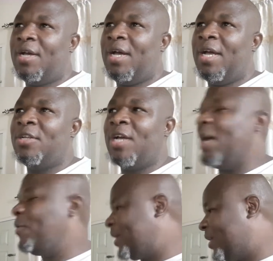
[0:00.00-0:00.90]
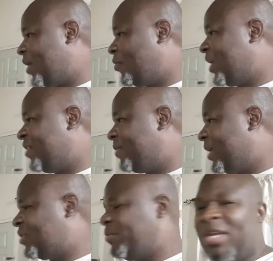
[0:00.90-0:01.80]
I think I want
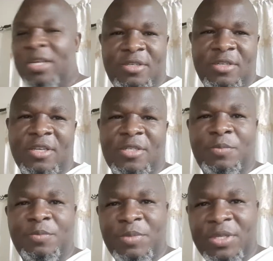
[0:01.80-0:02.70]
everybody to just be